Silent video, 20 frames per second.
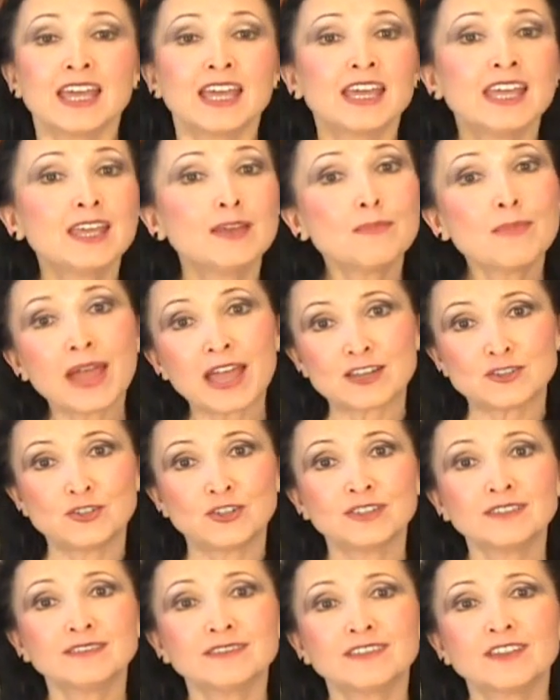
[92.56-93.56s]

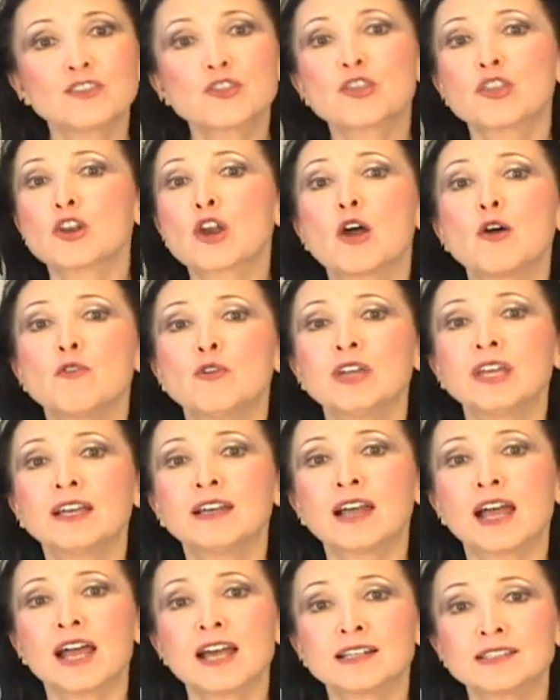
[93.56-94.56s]
Imagine
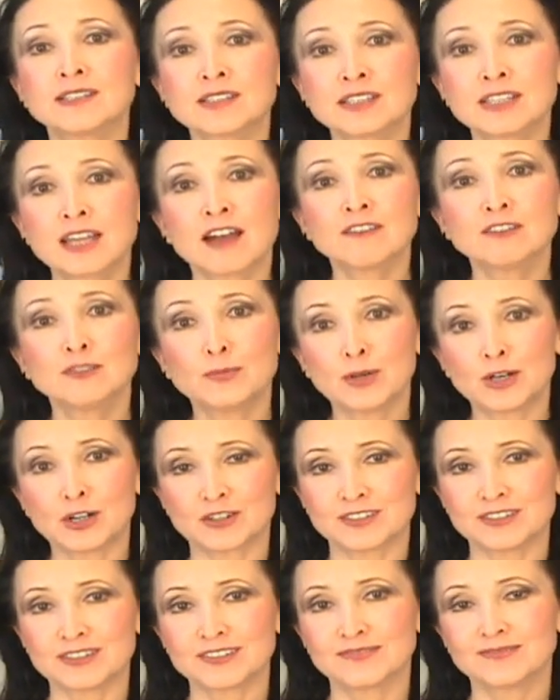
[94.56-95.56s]
throwing a stuffed
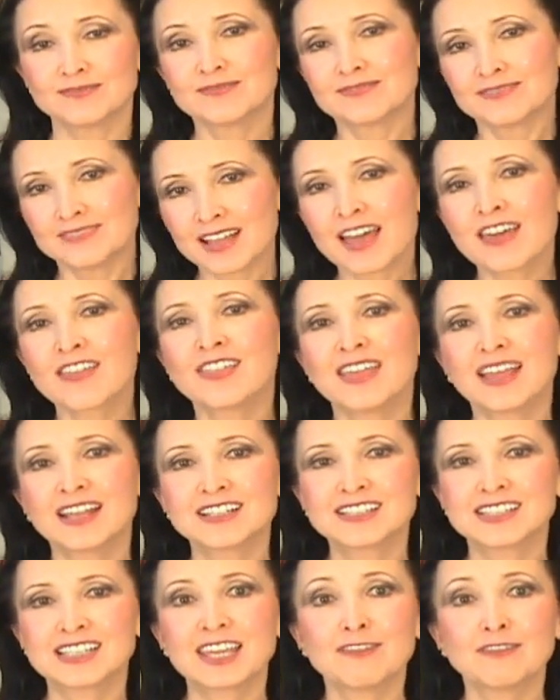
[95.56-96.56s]
bird, a
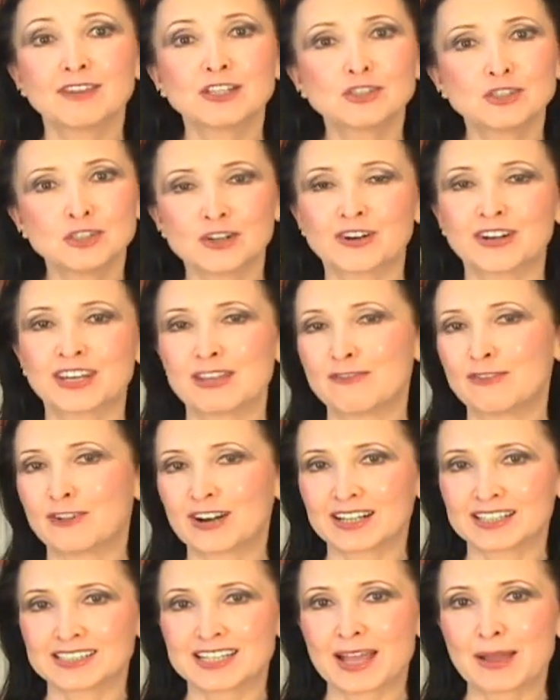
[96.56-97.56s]
Thanksgiving turkey for
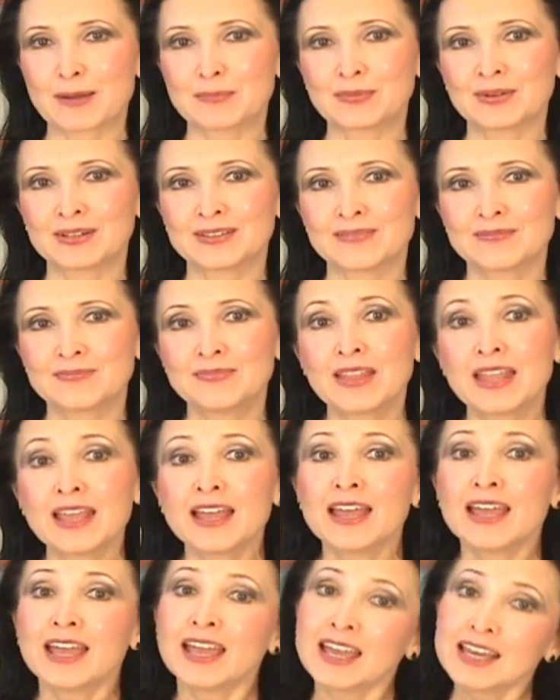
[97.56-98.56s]
example,
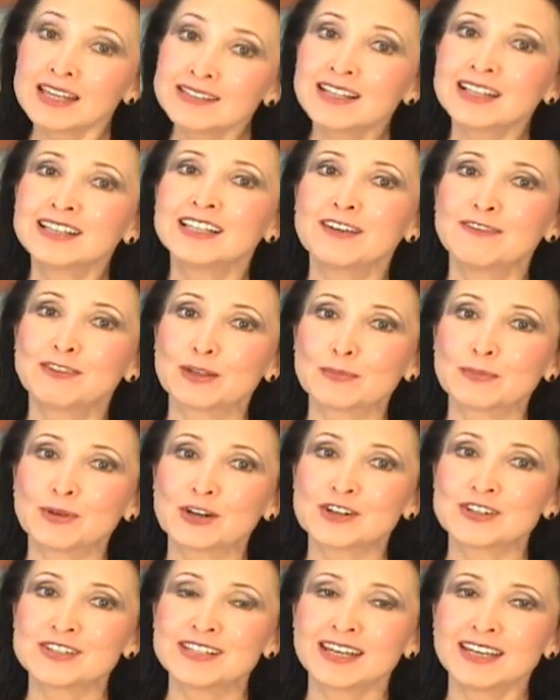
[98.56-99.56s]
and a living
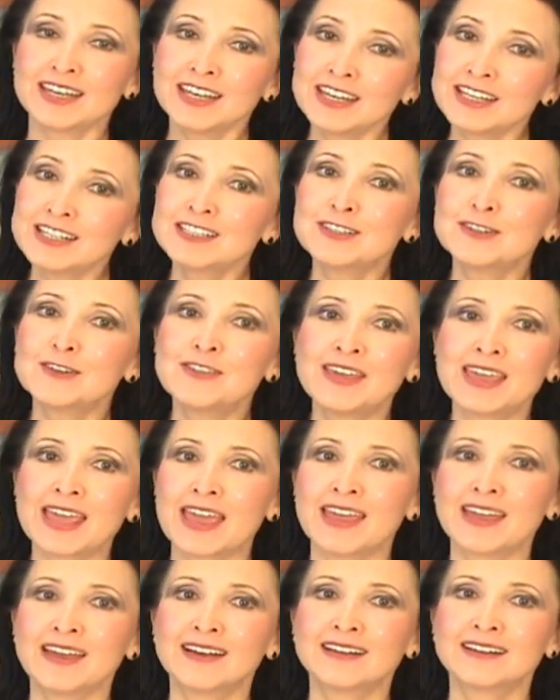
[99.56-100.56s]
bird into the
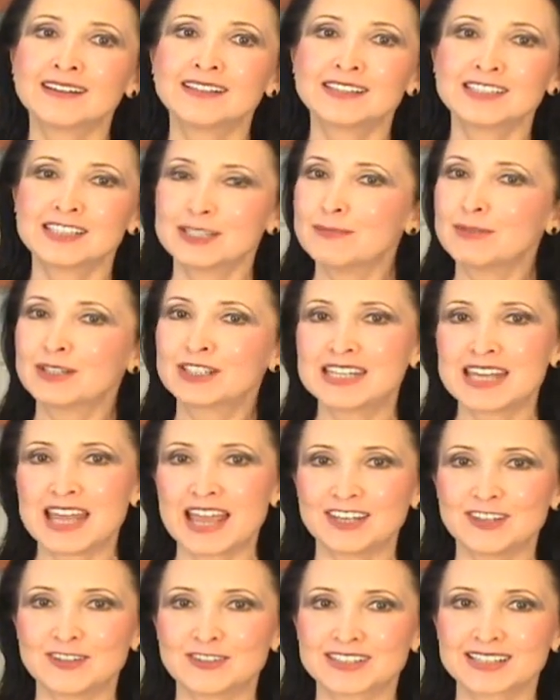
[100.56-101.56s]
air
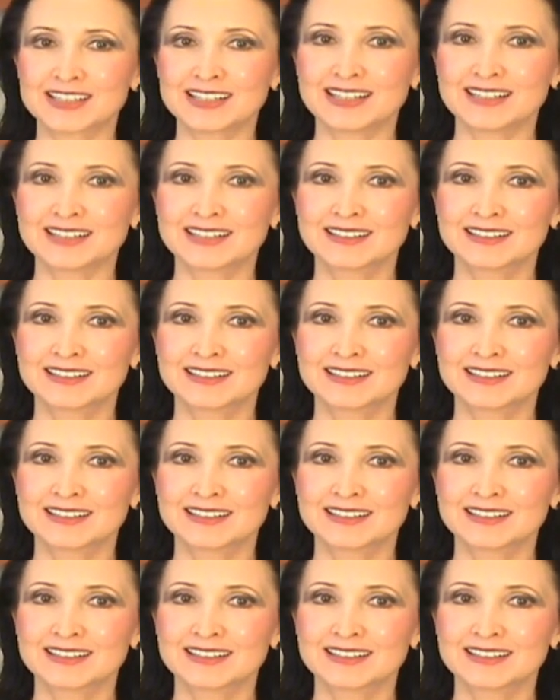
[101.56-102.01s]
simultaneously.